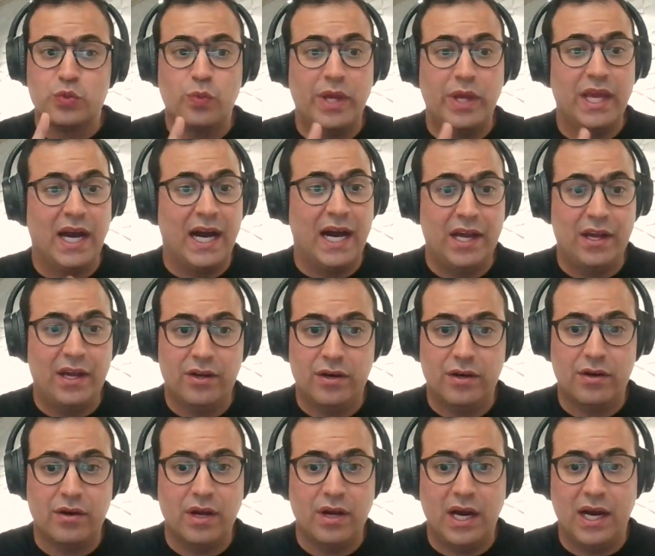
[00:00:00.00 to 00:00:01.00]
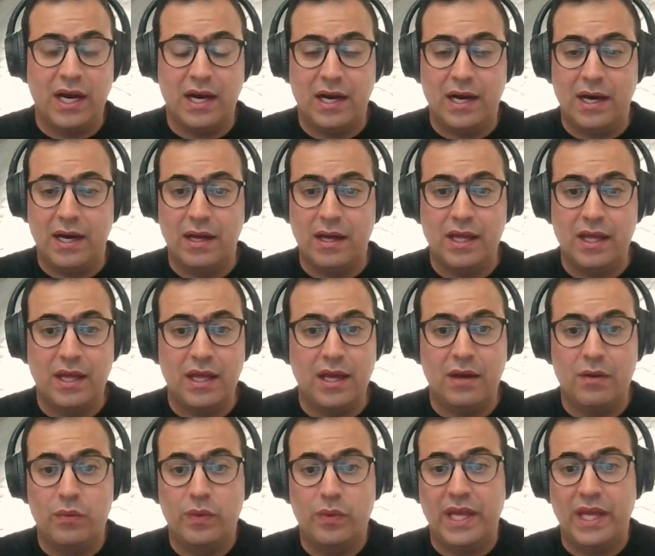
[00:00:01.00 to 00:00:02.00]
we hire
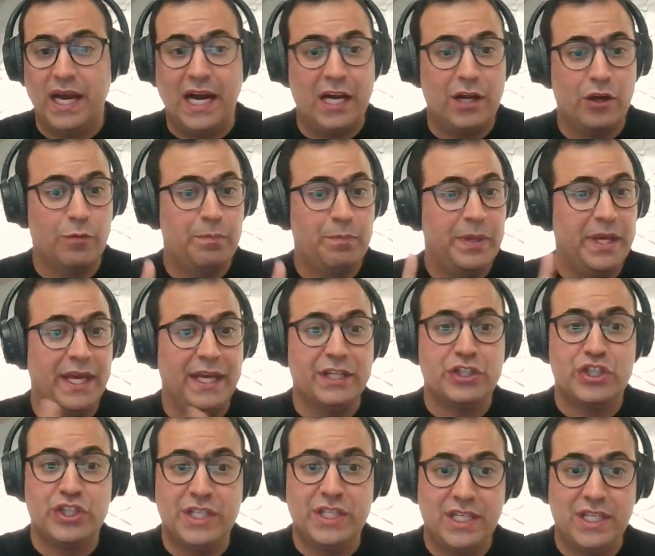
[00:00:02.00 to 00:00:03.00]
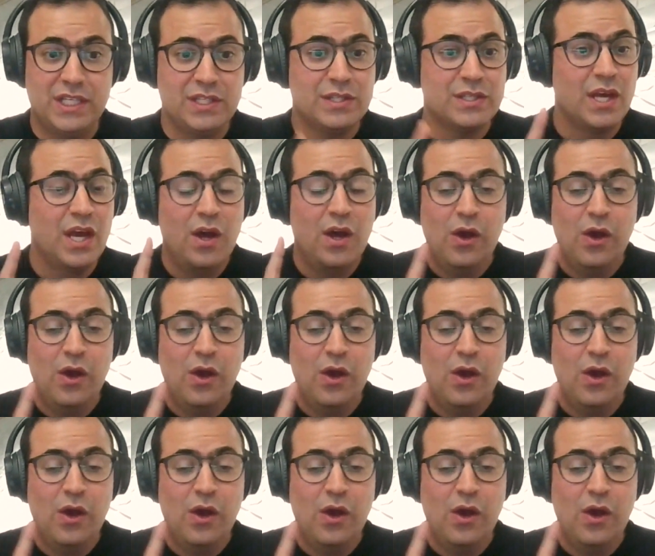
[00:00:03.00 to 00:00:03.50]
PhDs,